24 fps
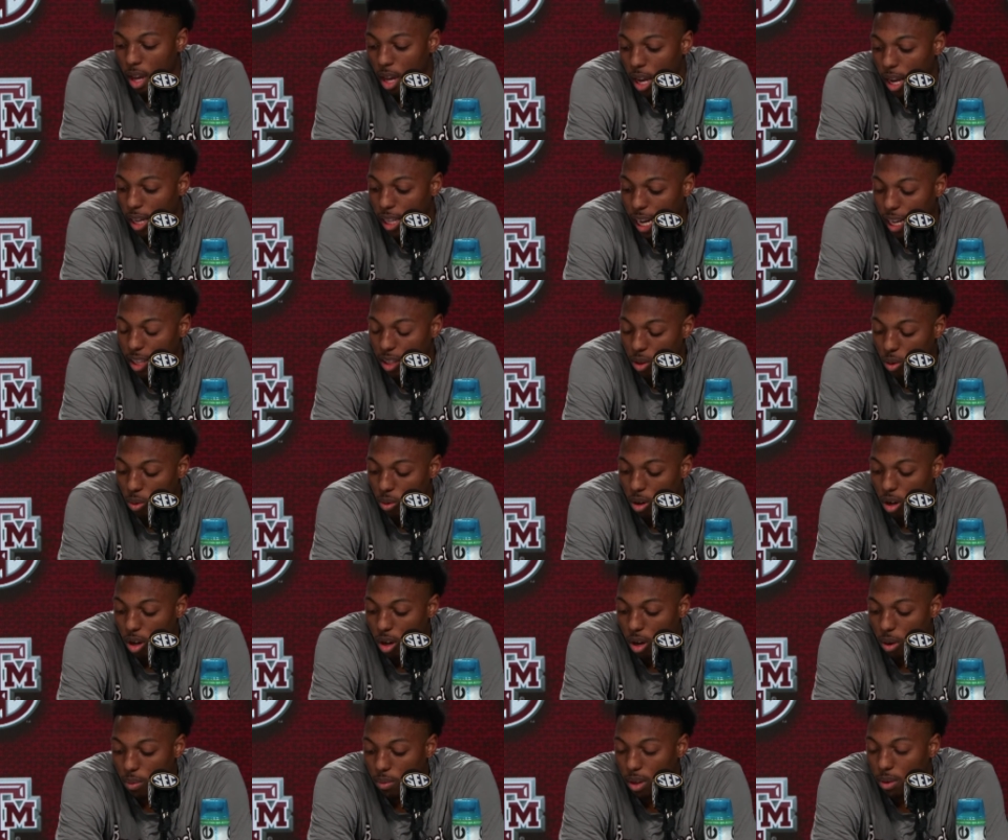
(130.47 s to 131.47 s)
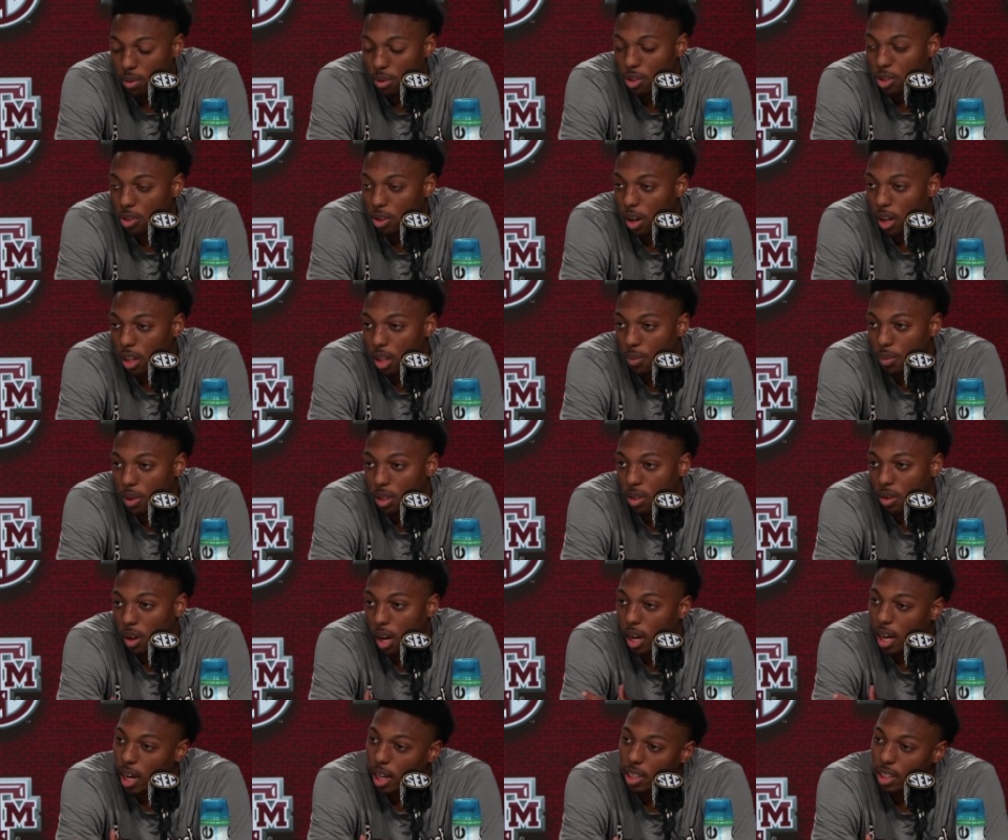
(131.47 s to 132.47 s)
and I knew he was trailing me, so
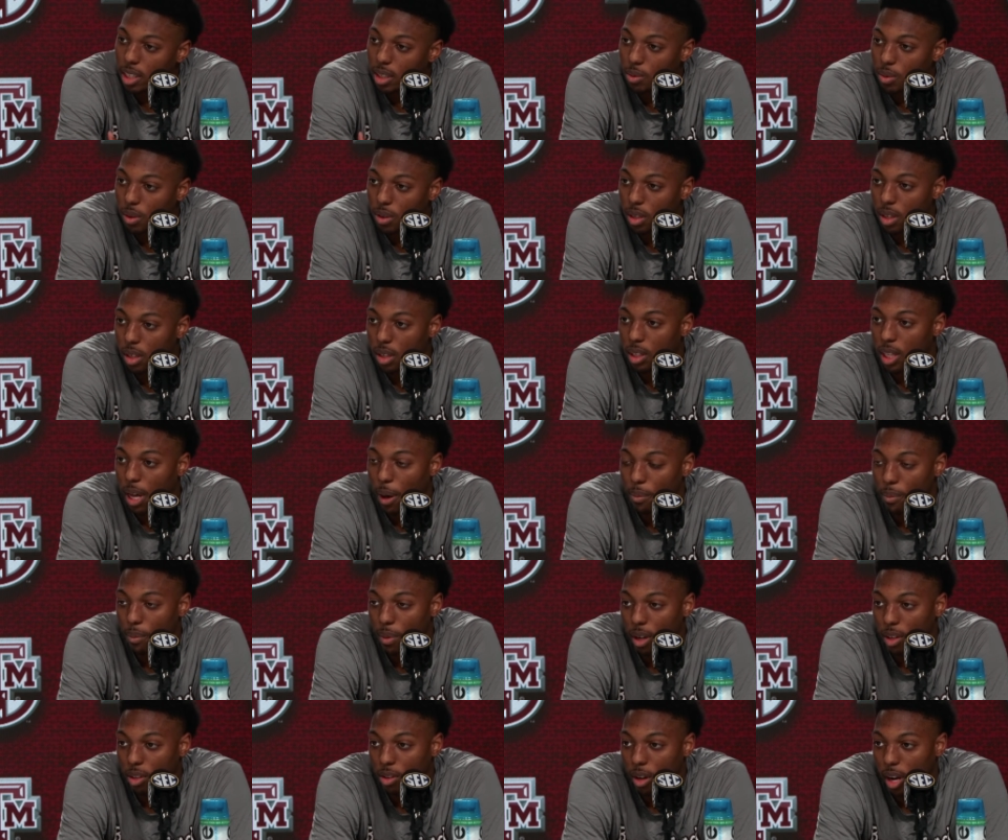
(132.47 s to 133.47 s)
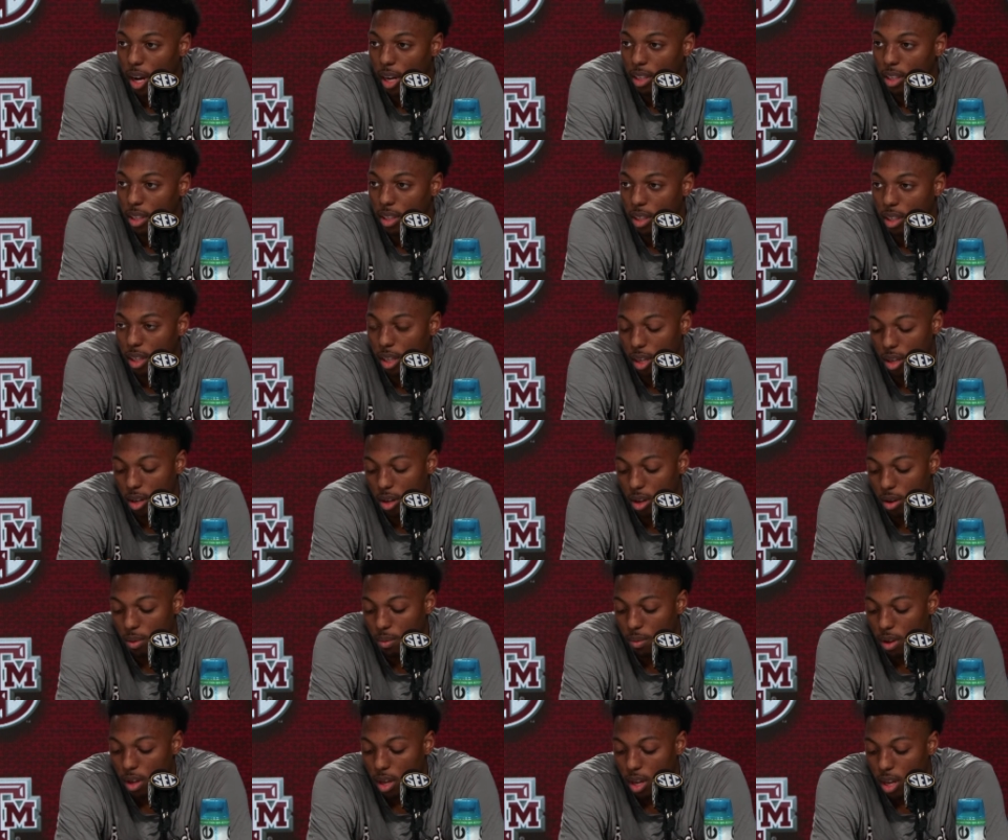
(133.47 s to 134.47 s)
I kind of just wanted to stop in my tracks and see how
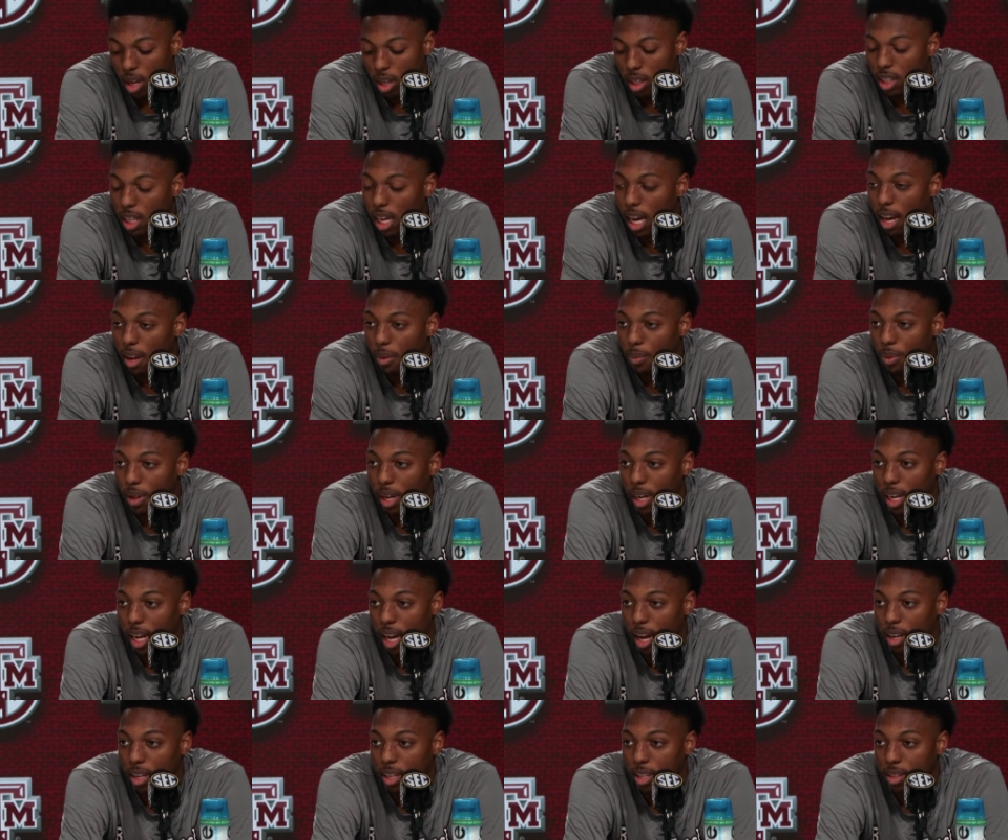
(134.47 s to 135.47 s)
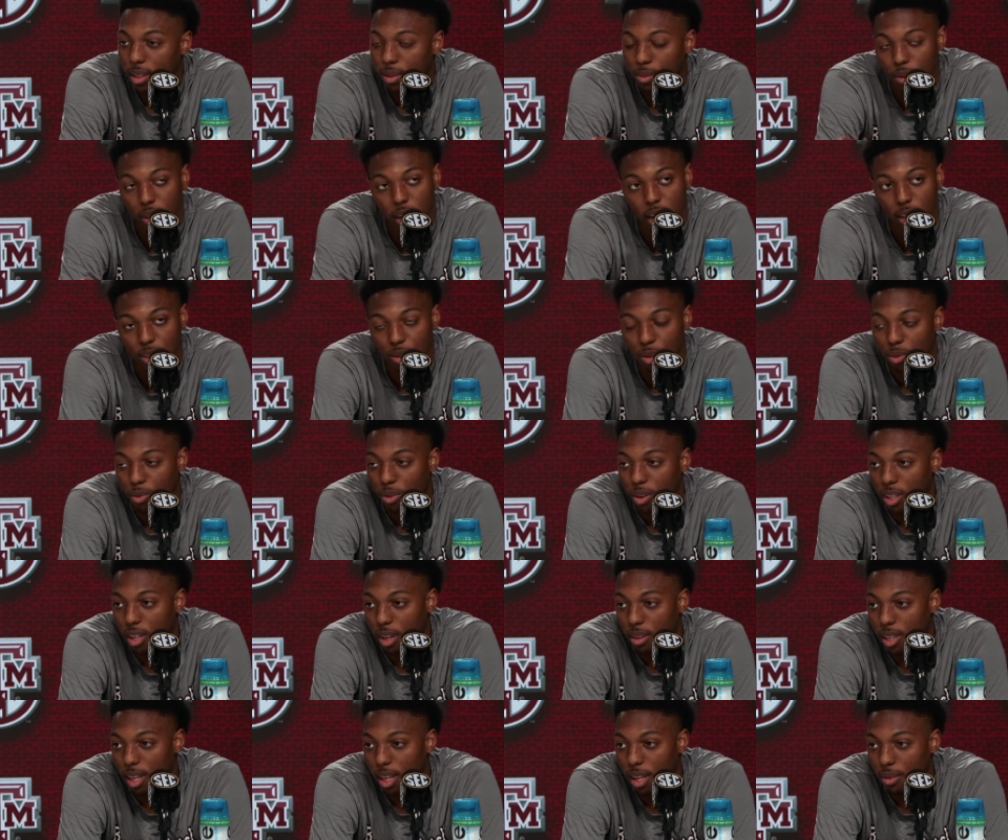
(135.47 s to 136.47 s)
it played out, and we got two free
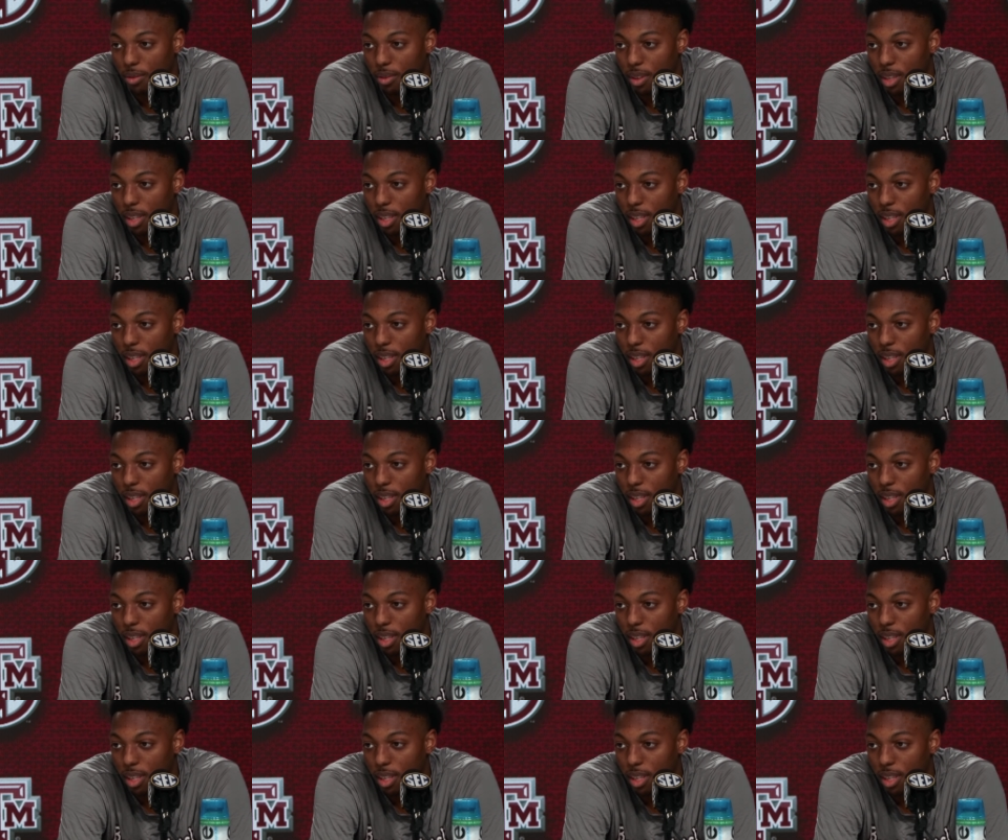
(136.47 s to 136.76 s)
throws out of it.